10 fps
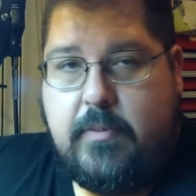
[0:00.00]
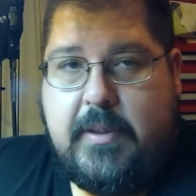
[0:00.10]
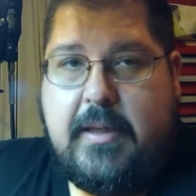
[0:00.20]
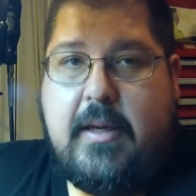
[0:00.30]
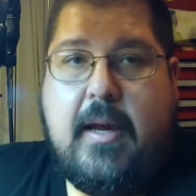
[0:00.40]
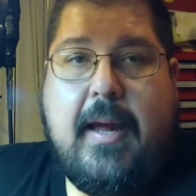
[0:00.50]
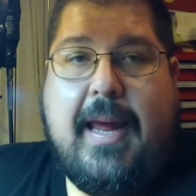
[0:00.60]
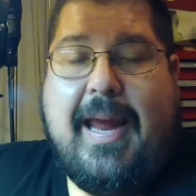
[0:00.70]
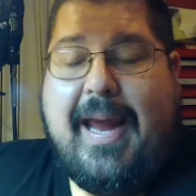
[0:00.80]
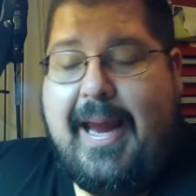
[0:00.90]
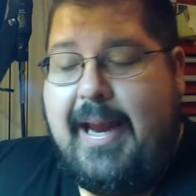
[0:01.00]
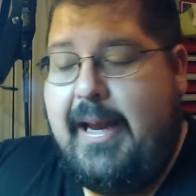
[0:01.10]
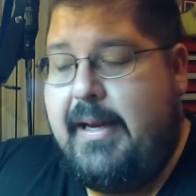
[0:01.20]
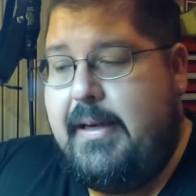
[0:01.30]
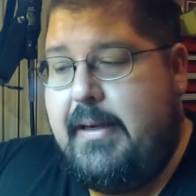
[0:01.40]
be
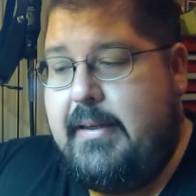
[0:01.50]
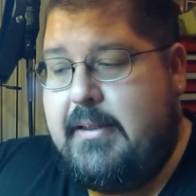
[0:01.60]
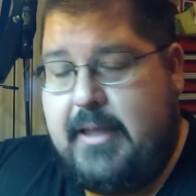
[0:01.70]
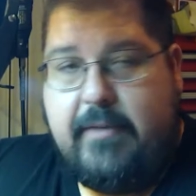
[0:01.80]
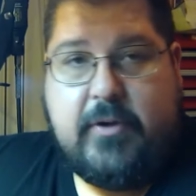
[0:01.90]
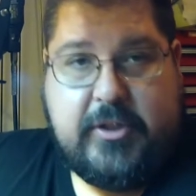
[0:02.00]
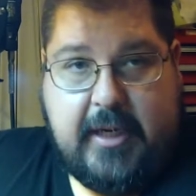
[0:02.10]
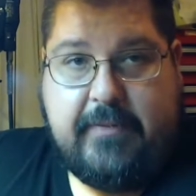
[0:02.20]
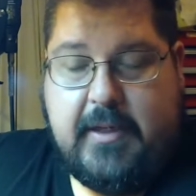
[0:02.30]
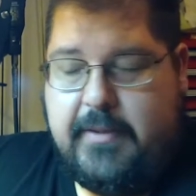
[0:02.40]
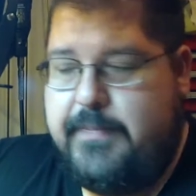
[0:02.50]
a safer safety.